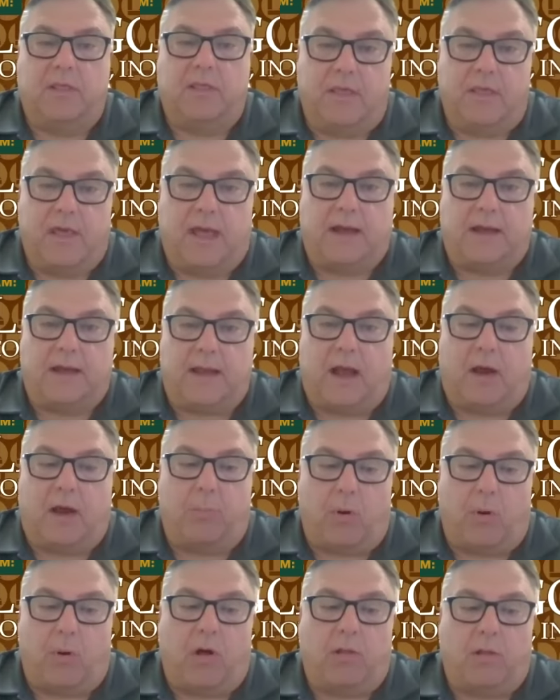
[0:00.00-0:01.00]
that Cal
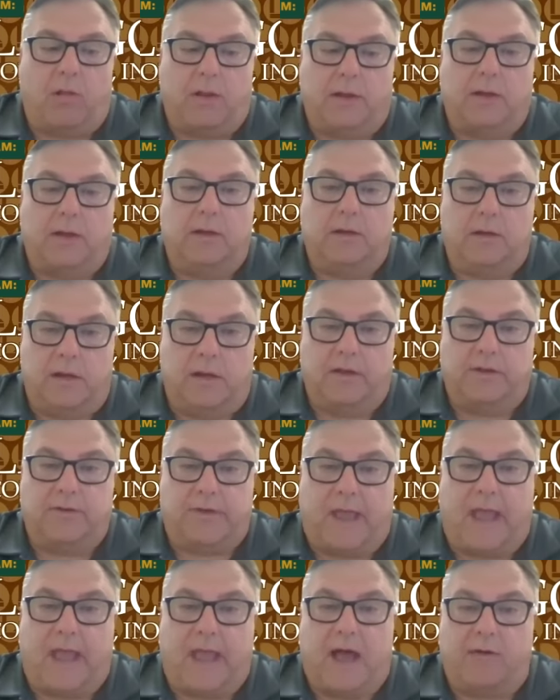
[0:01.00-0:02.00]
Poly does
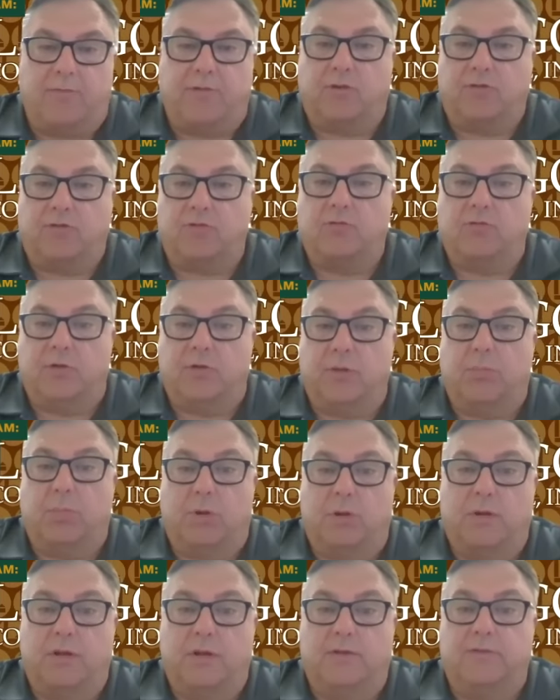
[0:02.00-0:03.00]
have and truly
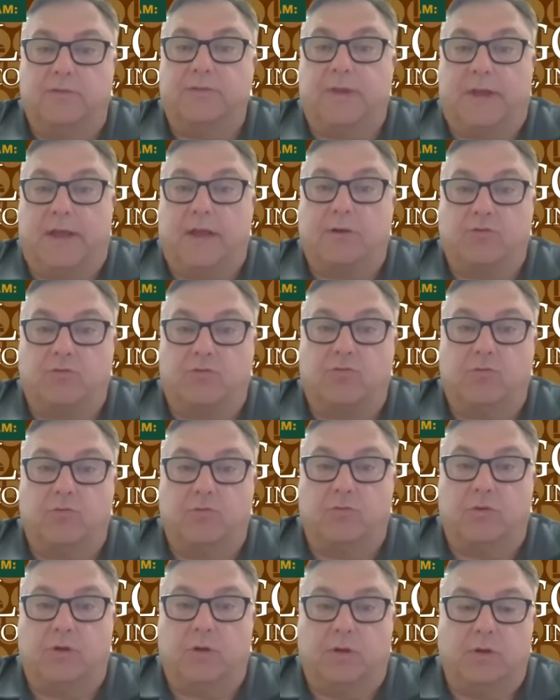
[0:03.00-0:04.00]
believes and
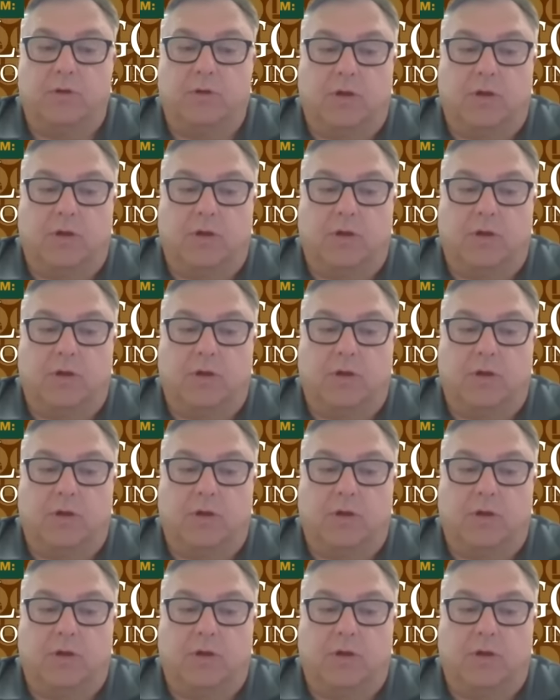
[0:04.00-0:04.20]
truly